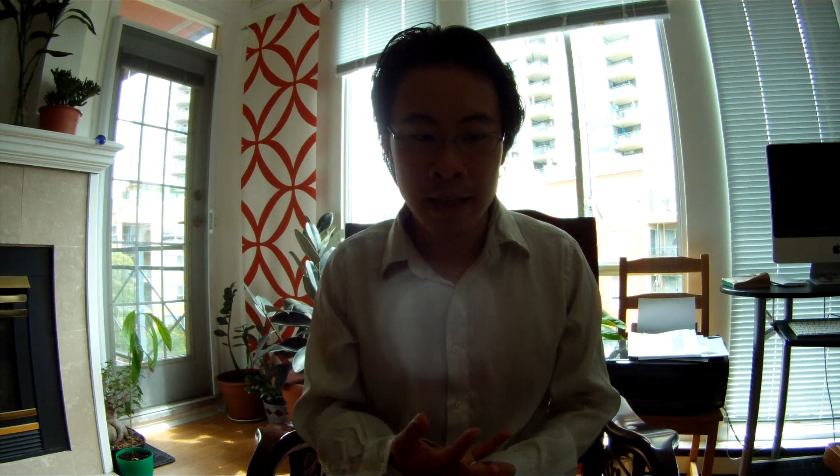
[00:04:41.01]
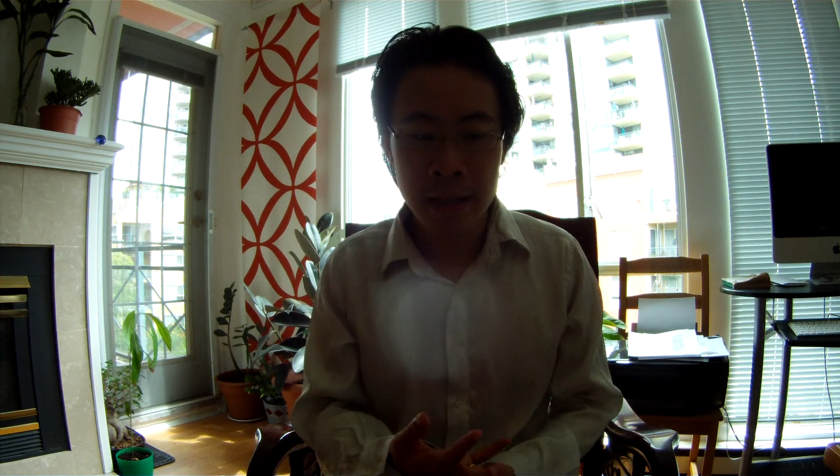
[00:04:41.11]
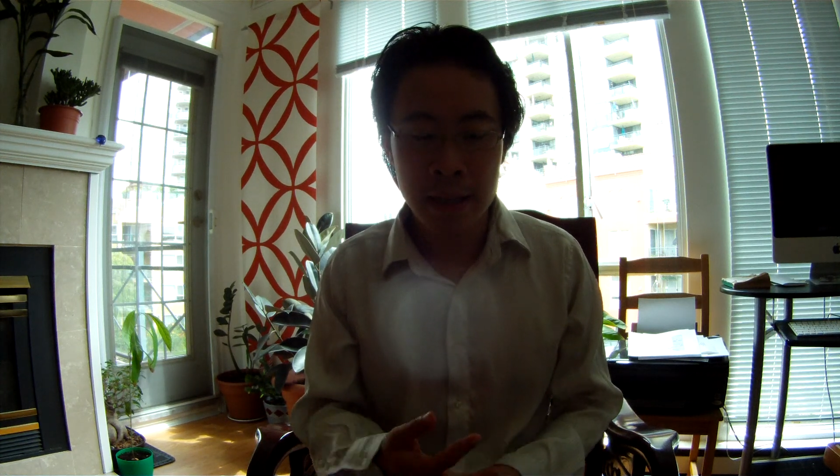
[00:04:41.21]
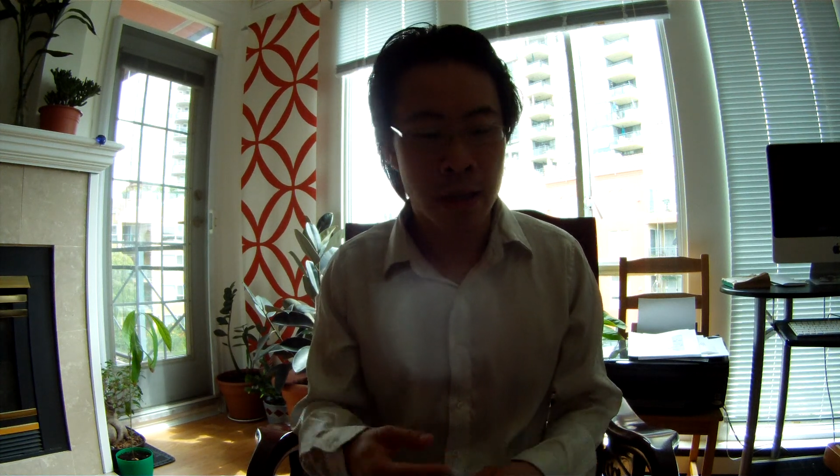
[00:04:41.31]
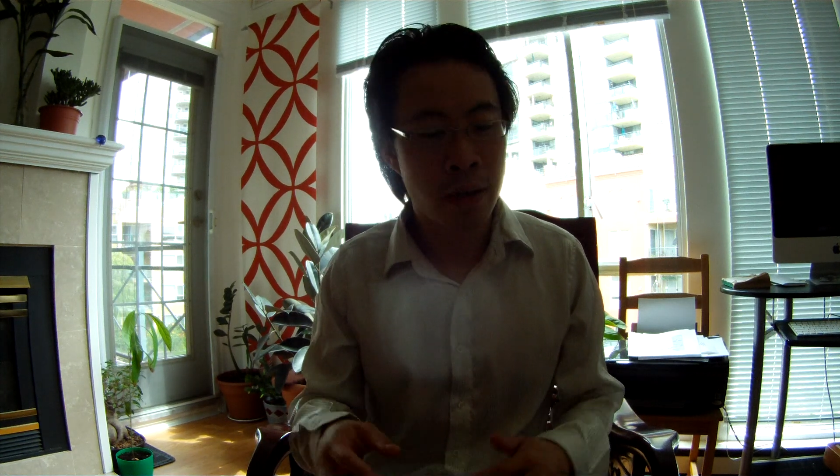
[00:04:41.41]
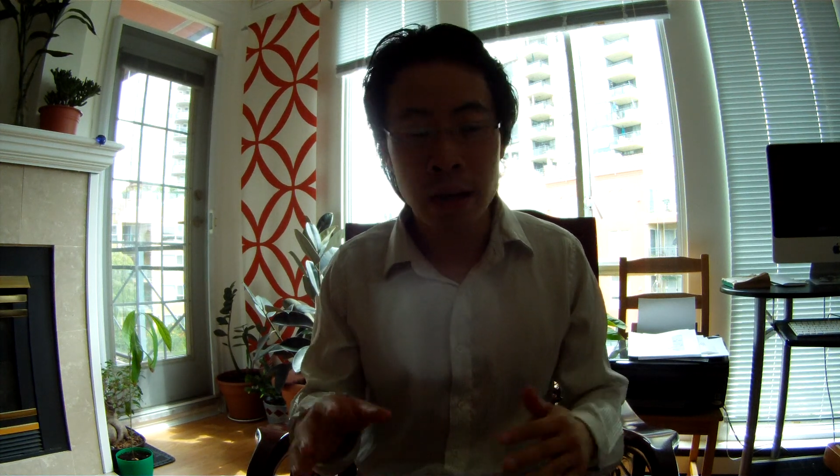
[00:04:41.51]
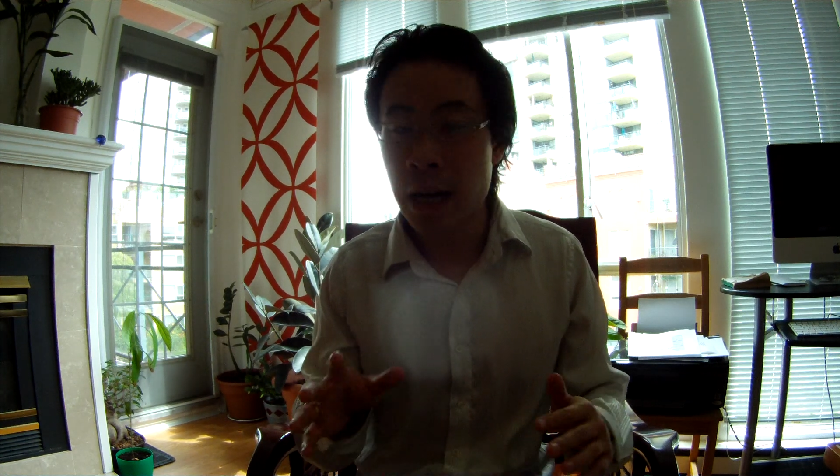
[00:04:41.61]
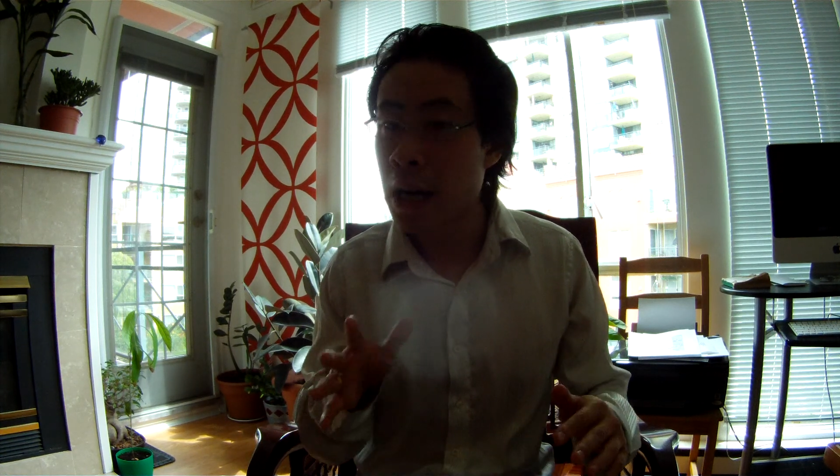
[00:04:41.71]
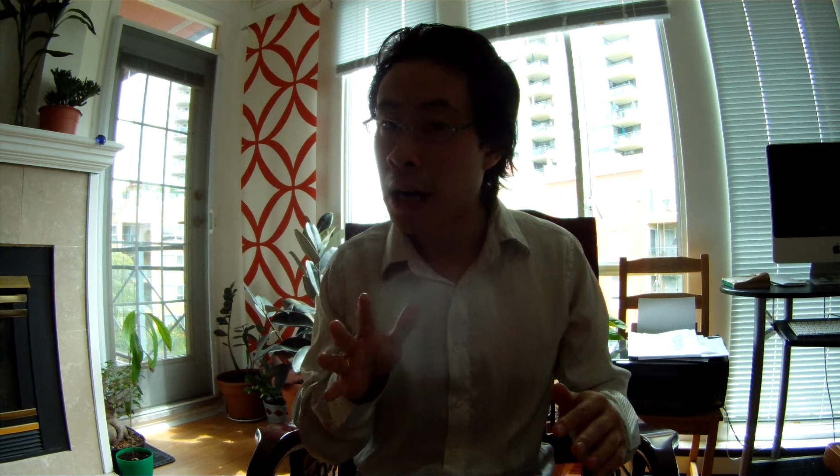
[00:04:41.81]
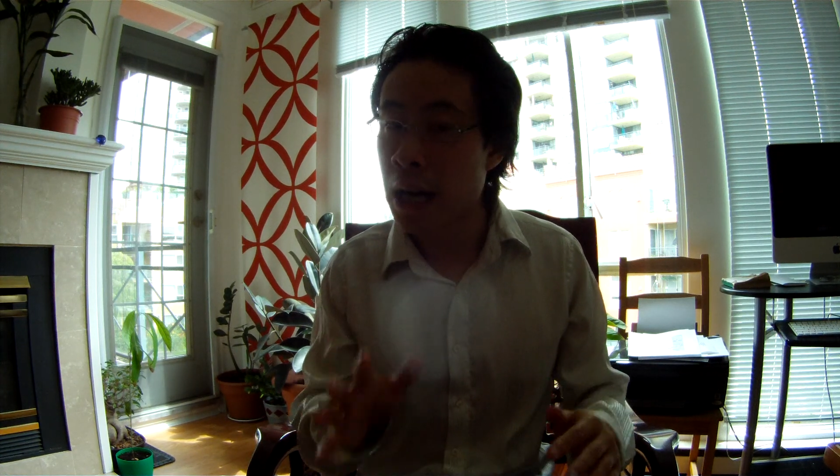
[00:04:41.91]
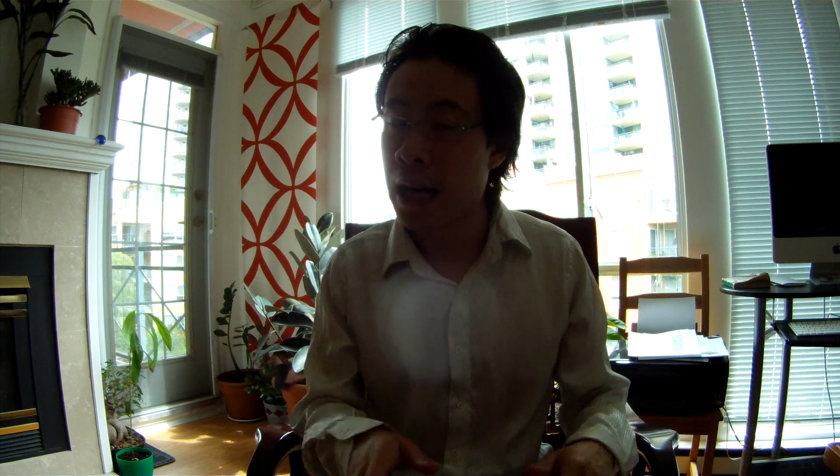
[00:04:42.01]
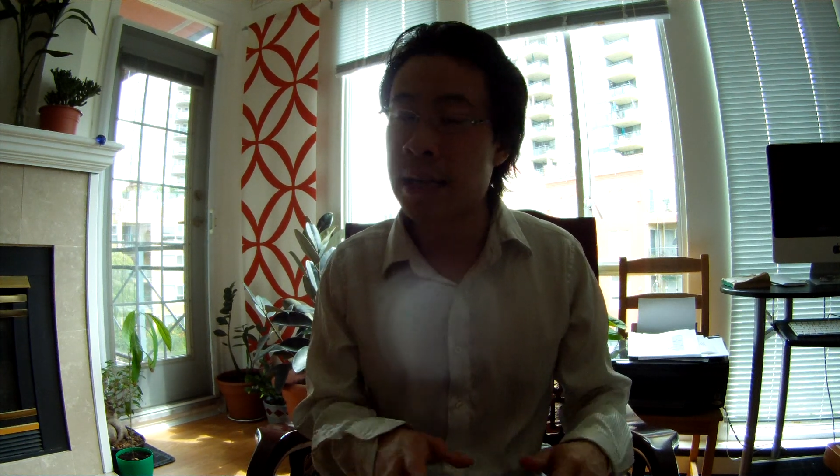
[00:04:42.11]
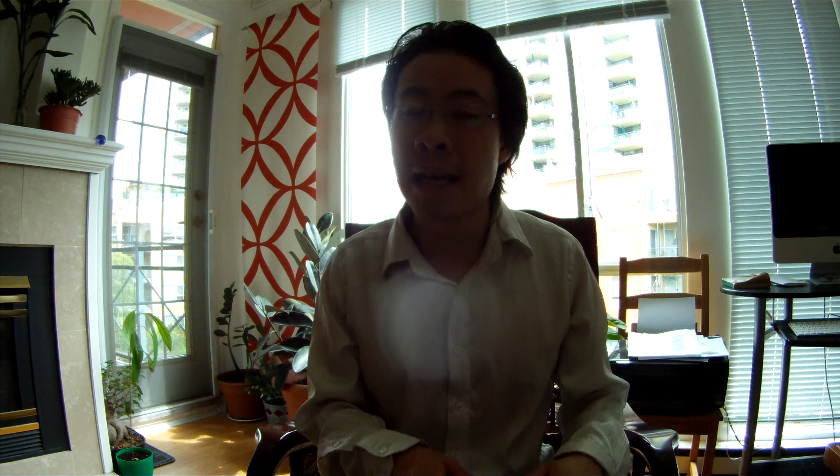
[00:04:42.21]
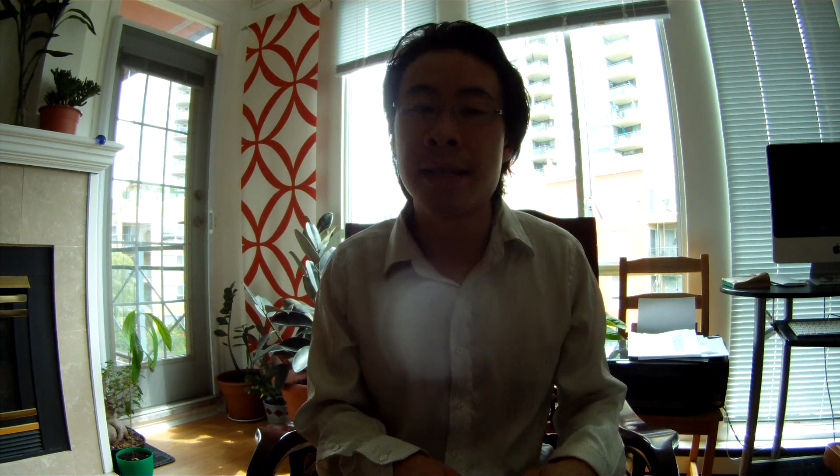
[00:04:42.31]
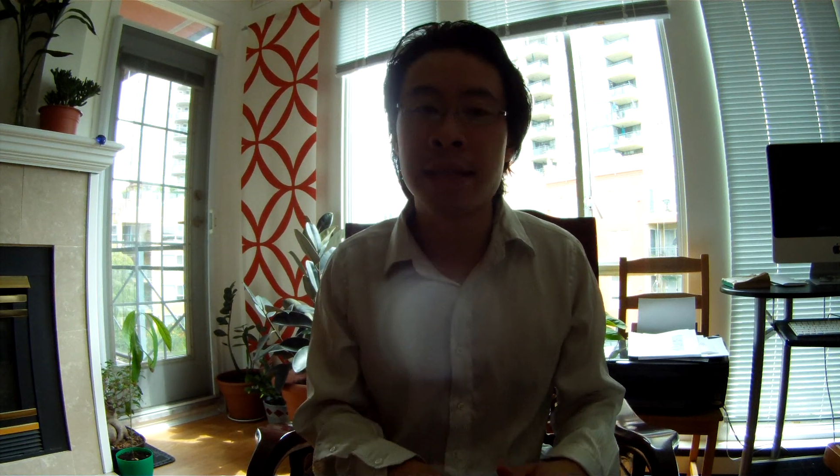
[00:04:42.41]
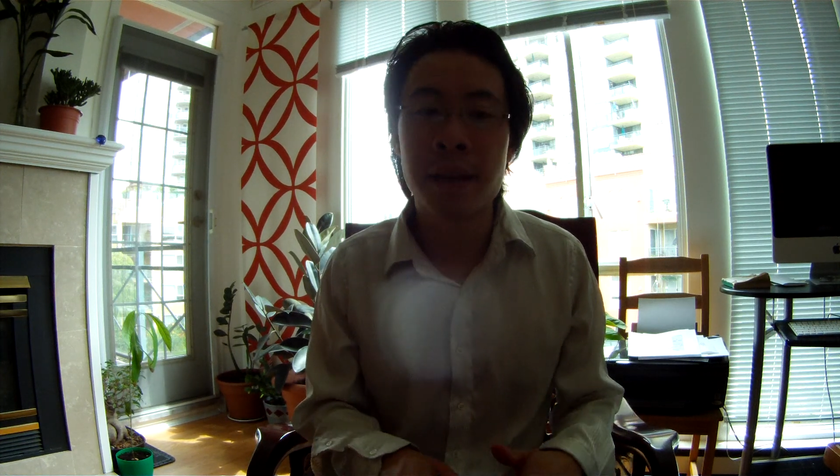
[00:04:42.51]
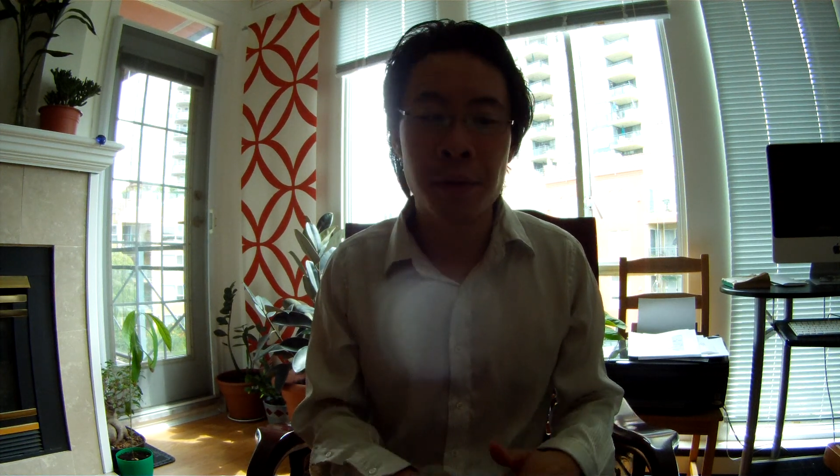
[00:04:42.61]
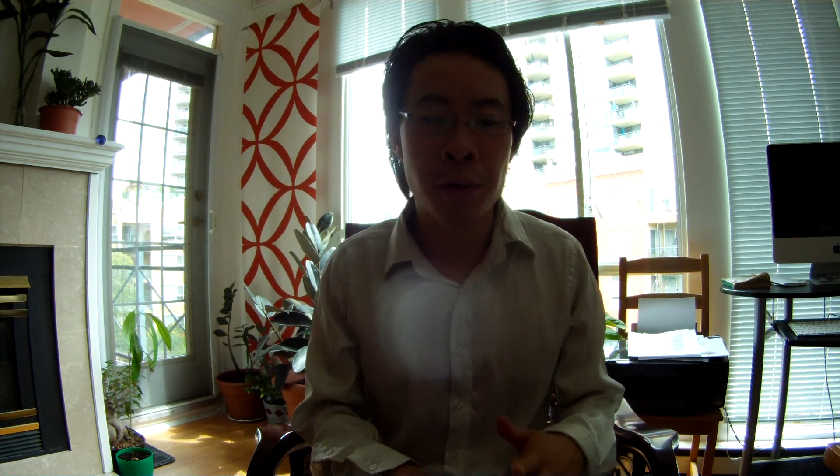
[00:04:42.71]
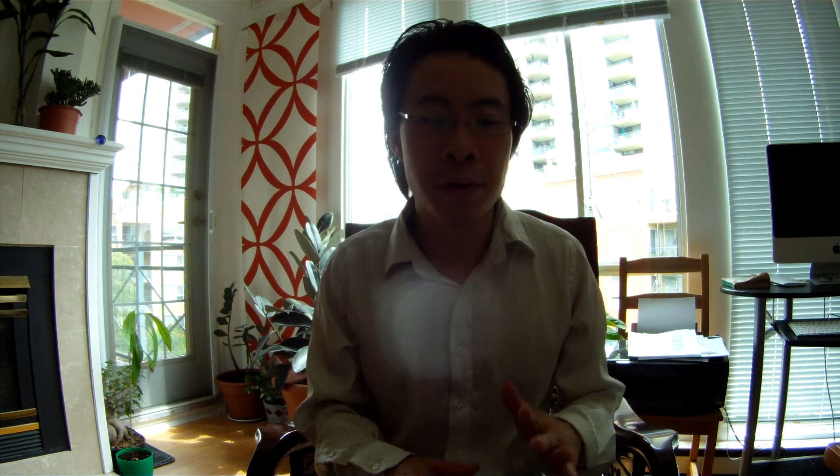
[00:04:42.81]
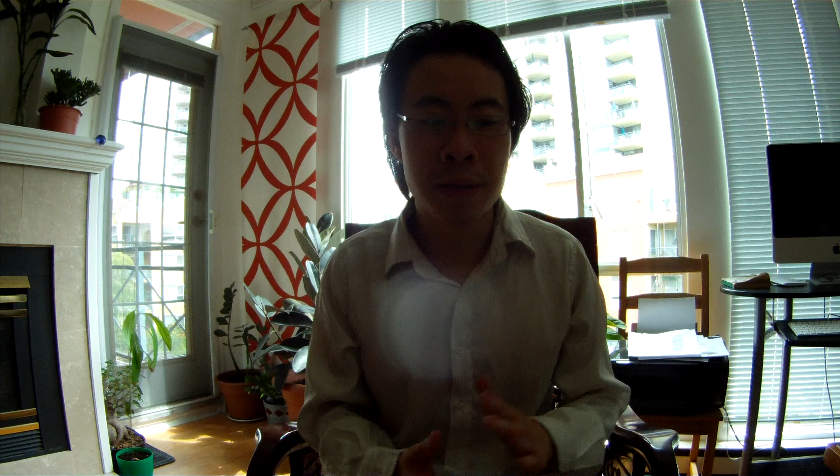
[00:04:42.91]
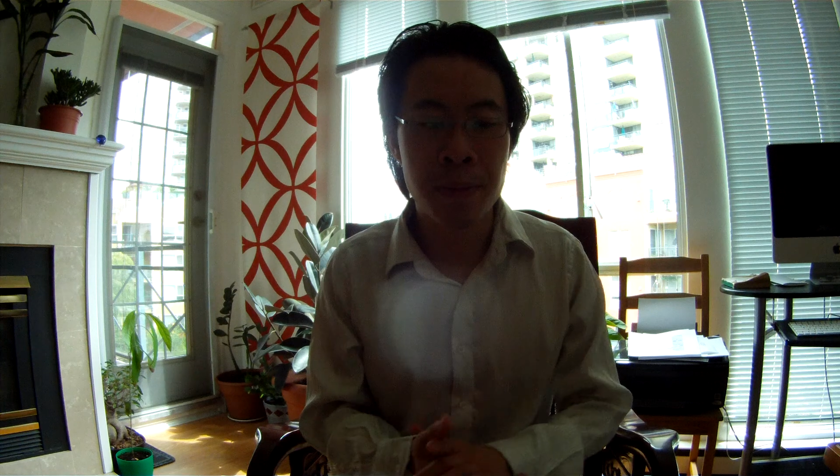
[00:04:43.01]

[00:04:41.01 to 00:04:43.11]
So at the end of the day, of course,